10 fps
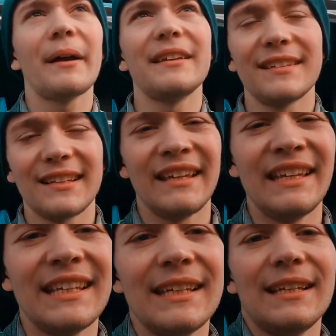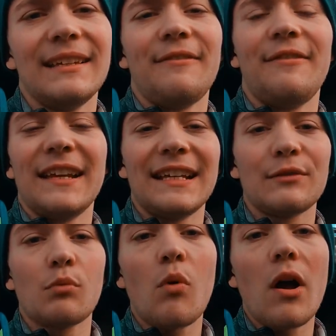Basically
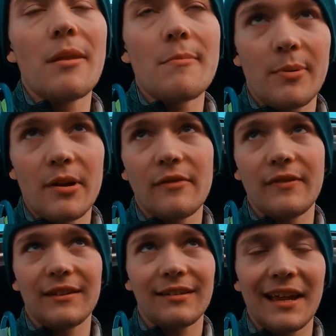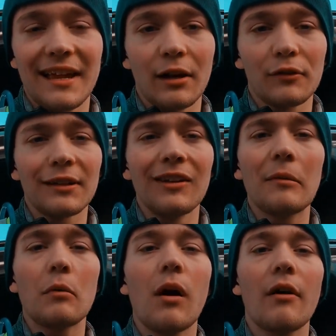things weren't perfect today and I was a
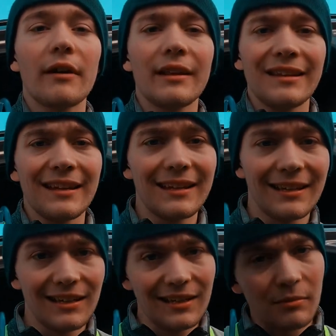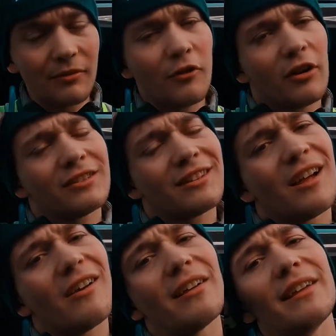little bit worried before I
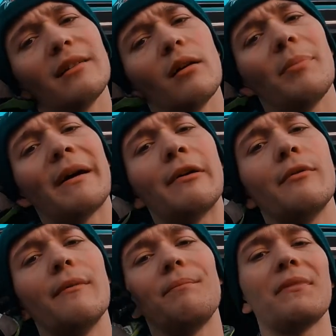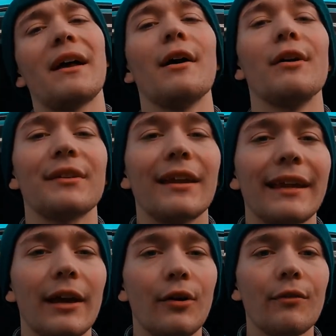started about how I was
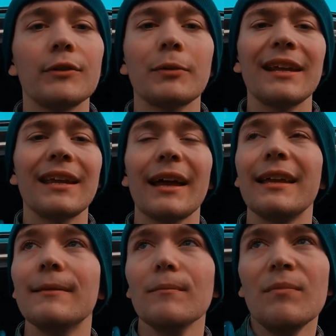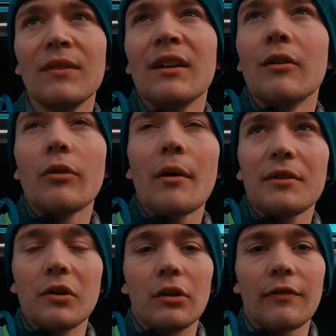going to get on. 20k, although
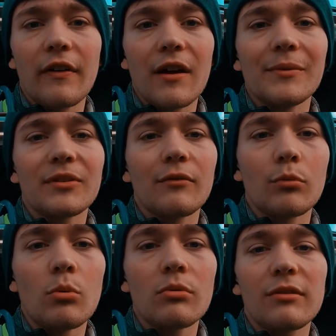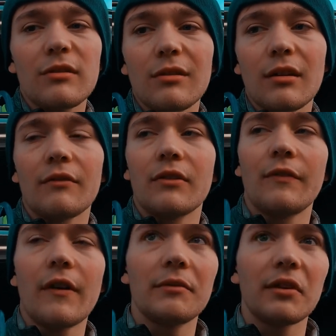it's not the furthest I've walked,
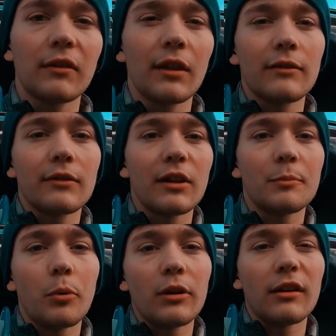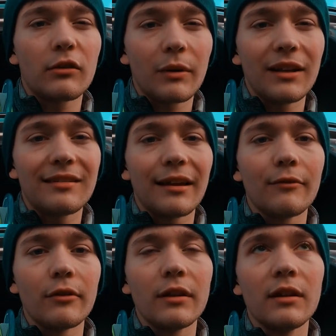the furthest I've done to this point is
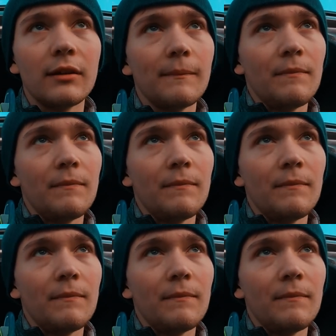27.